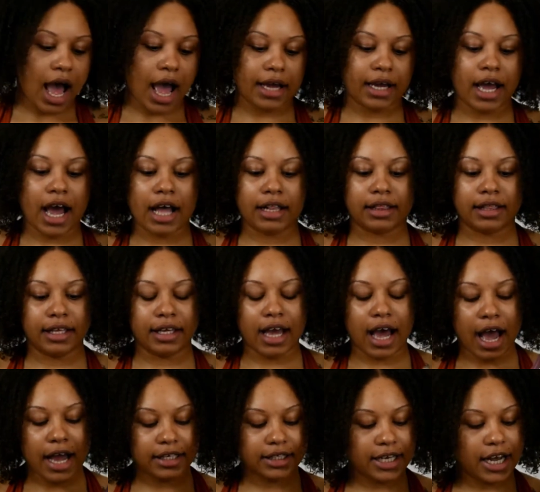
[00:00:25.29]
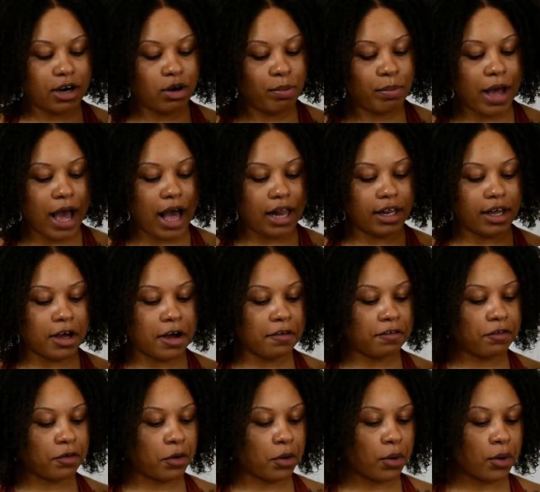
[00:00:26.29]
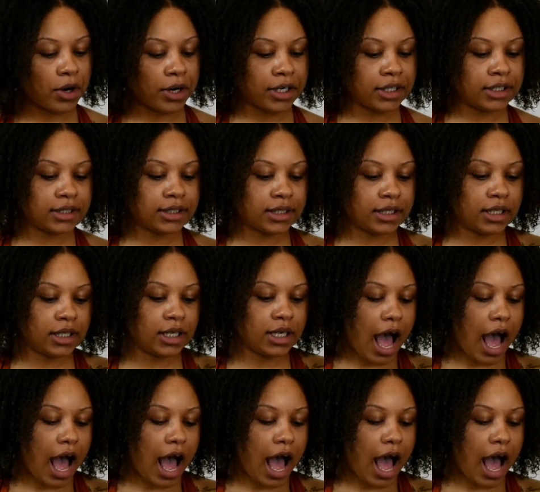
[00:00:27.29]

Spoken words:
I got the eyeshadow palette, of course.